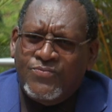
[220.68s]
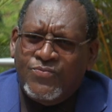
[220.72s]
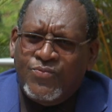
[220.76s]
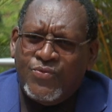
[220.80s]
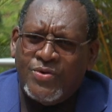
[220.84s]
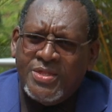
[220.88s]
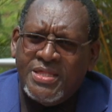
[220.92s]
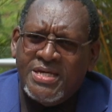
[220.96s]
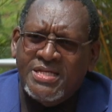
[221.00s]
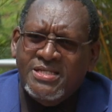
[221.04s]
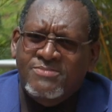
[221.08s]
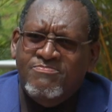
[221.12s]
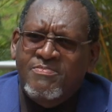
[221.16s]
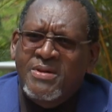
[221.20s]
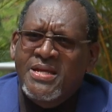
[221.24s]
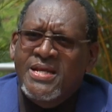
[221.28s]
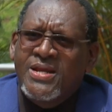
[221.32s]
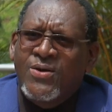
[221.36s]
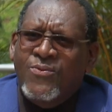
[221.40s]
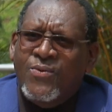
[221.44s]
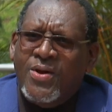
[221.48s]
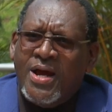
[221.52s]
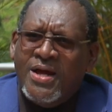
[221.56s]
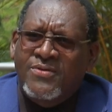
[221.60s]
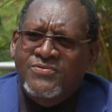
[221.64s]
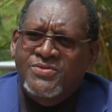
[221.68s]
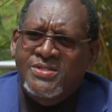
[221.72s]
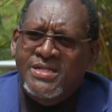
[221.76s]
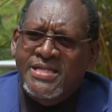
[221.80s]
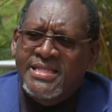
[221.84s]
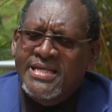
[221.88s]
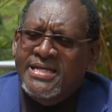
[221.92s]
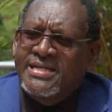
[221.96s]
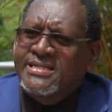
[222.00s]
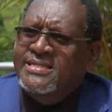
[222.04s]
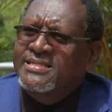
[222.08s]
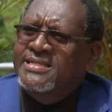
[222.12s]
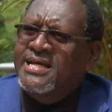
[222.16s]
with his many wives, he
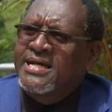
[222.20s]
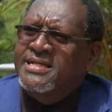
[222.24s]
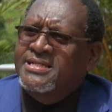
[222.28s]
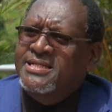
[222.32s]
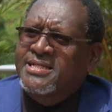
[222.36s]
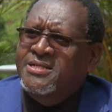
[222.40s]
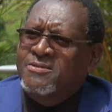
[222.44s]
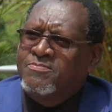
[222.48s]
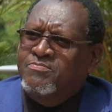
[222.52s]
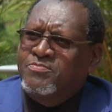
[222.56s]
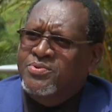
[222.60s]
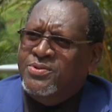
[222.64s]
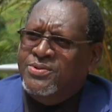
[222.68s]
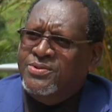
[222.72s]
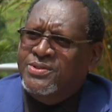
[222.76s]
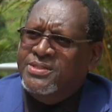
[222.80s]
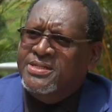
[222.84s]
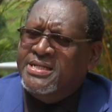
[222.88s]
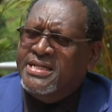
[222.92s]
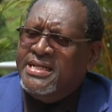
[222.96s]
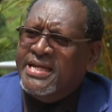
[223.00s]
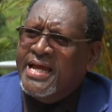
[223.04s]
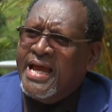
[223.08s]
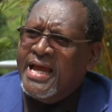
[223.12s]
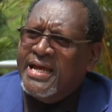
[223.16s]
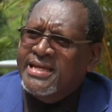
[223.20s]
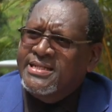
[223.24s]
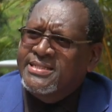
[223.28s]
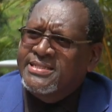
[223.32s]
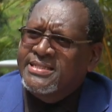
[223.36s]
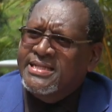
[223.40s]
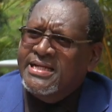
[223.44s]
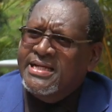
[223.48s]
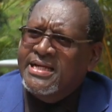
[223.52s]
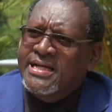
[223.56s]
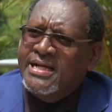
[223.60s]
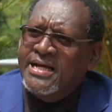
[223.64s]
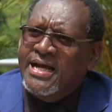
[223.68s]
then started
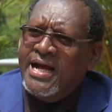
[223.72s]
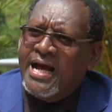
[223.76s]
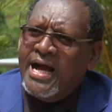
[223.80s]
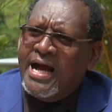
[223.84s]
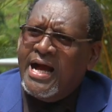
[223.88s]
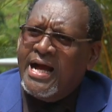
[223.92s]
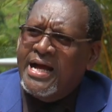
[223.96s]
procreating.